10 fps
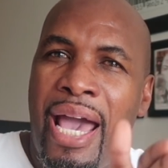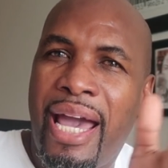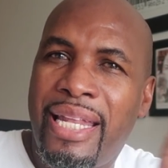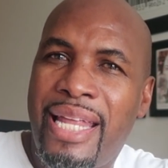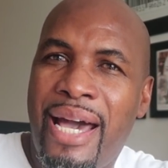
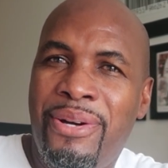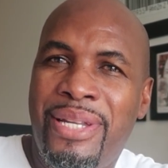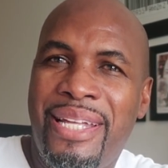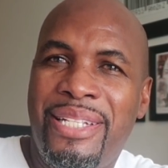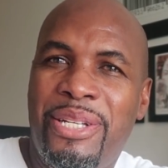head
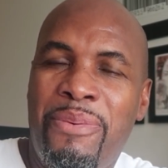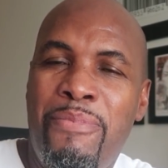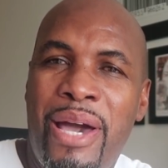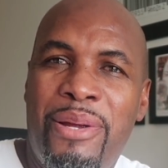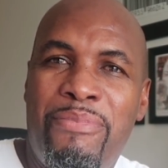down into
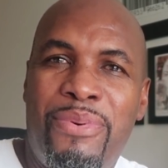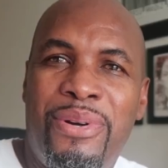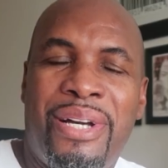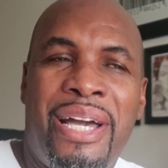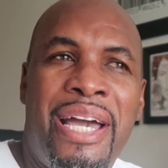
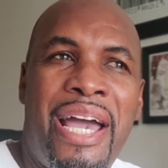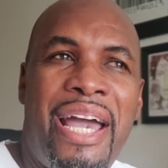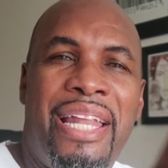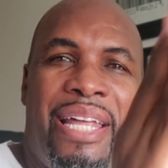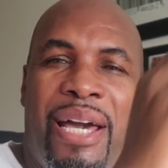Meadowbrook,
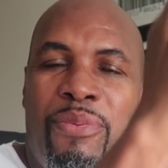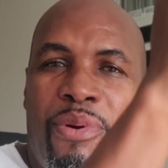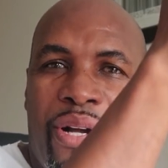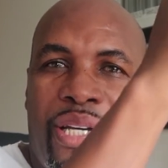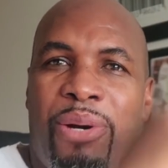and then
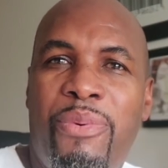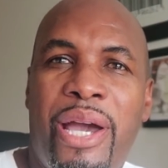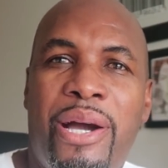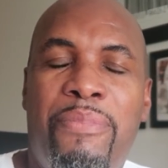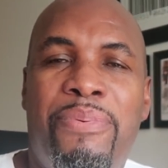work your
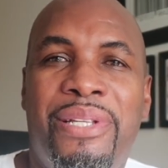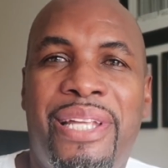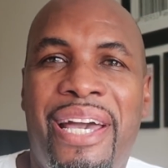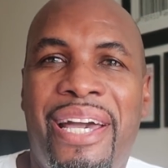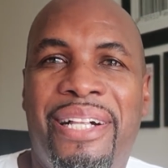way up on
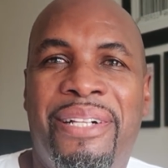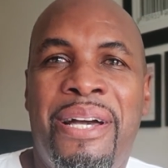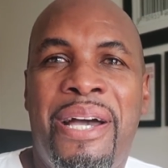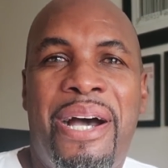the hill.